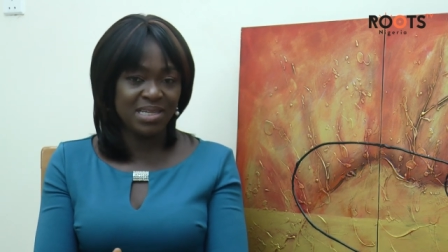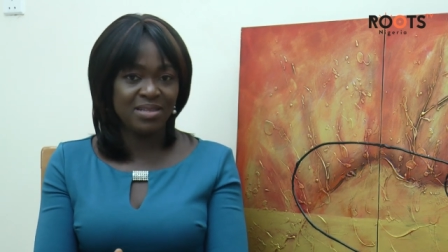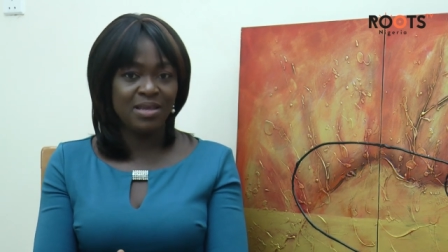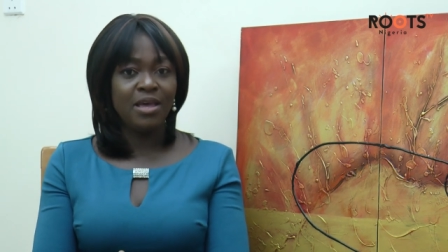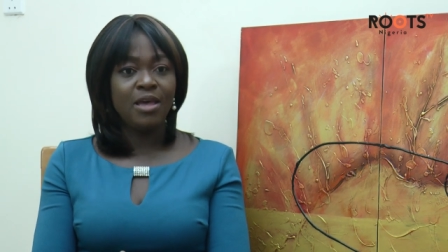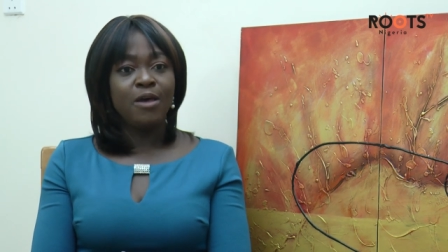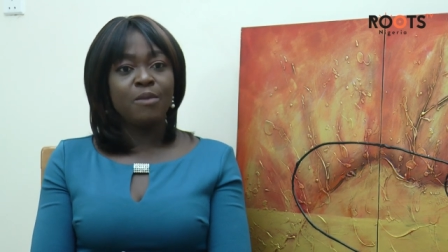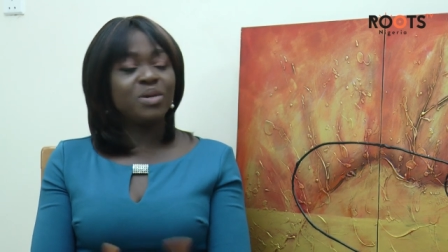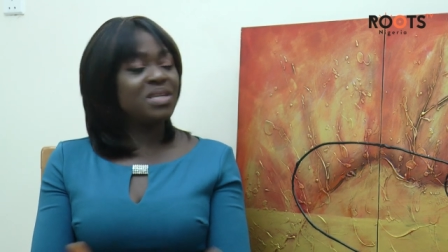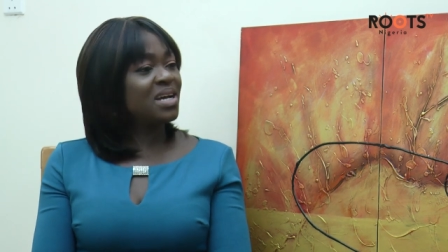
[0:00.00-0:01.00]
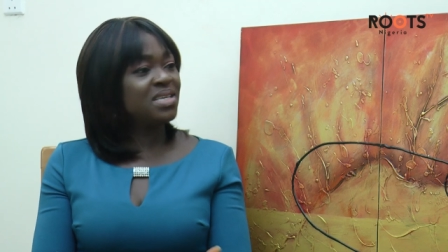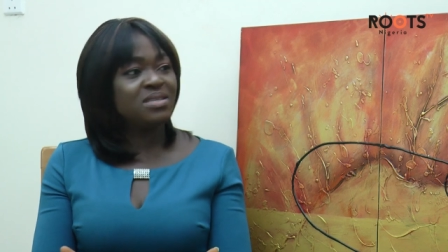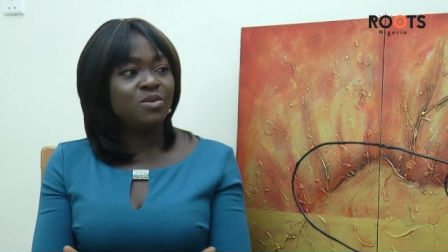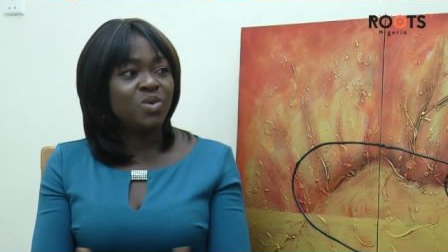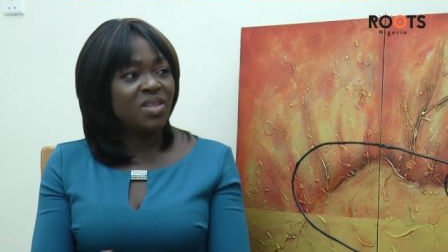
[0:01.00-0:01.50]
Mm -hmm. But the guys didn't
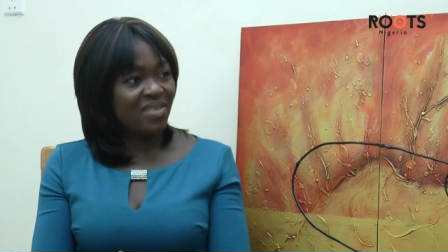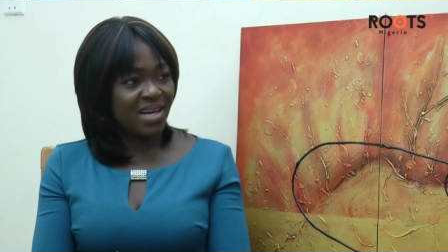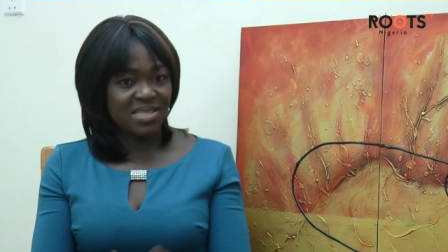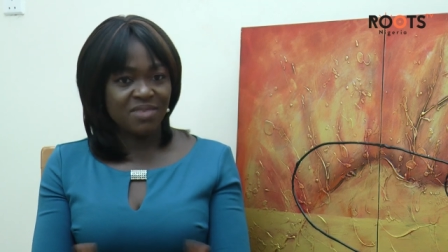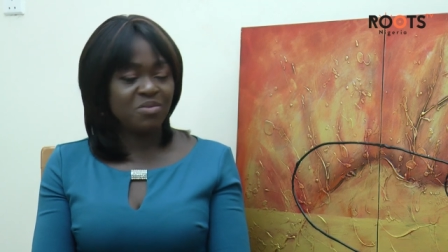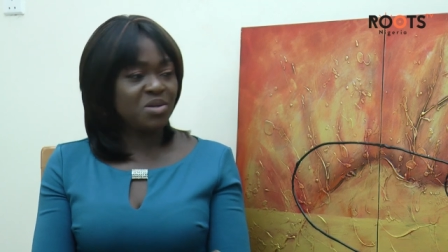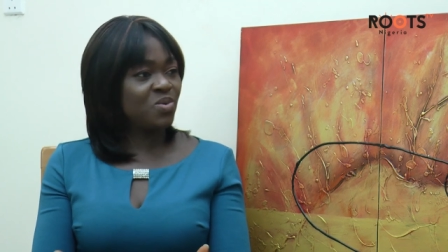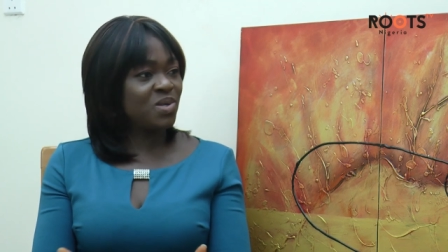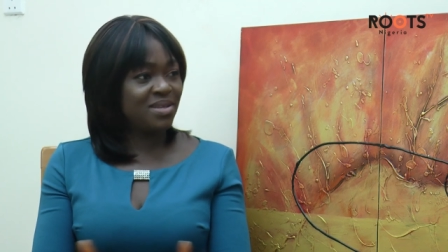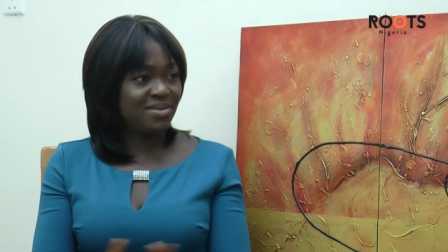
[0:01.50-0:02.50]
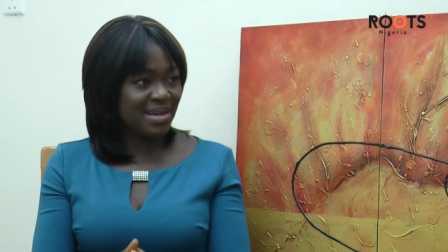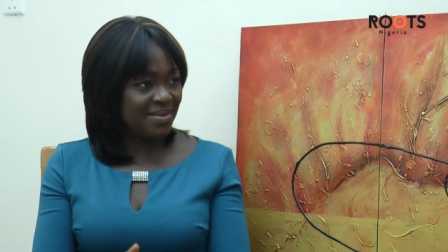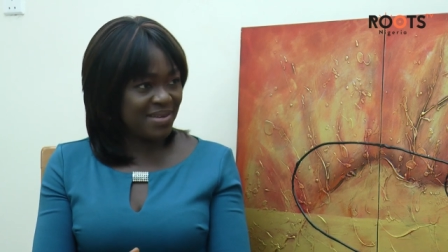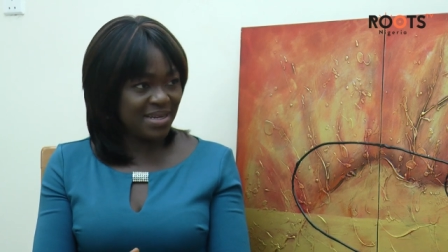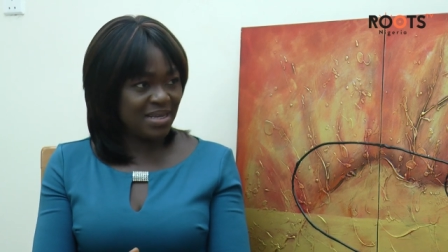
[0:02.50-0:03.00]
want that. Everybody wanted to have
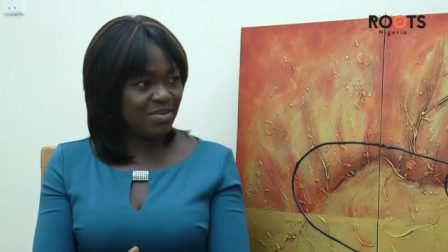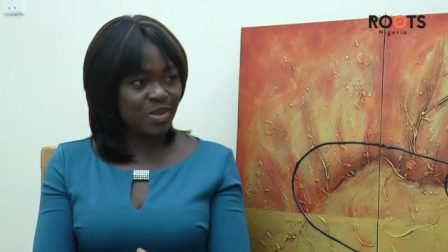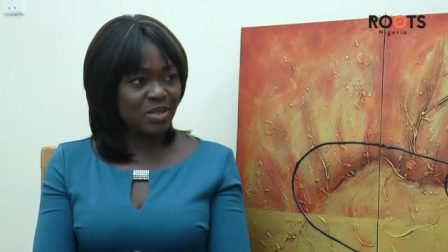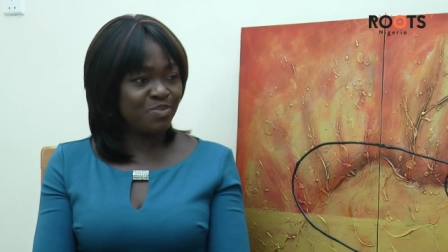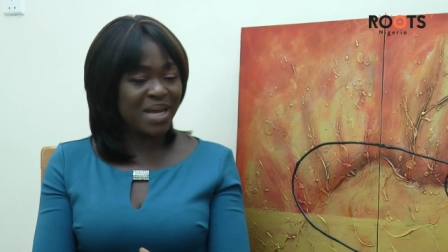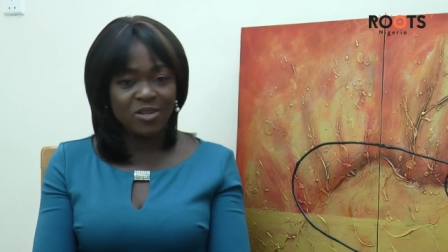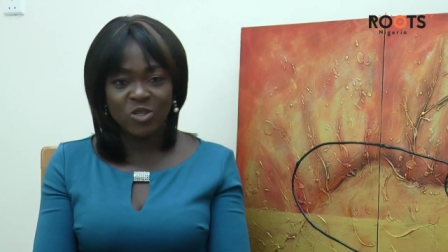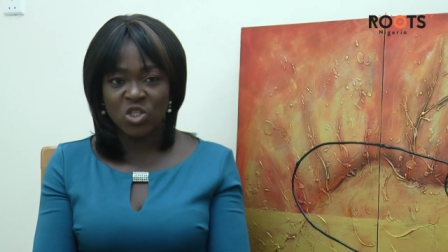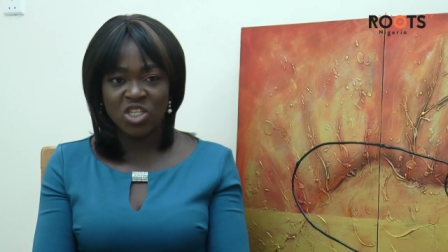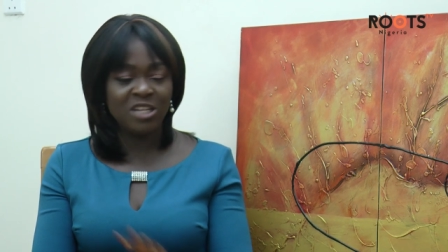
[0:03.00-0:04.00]
their names on the ballot sheet.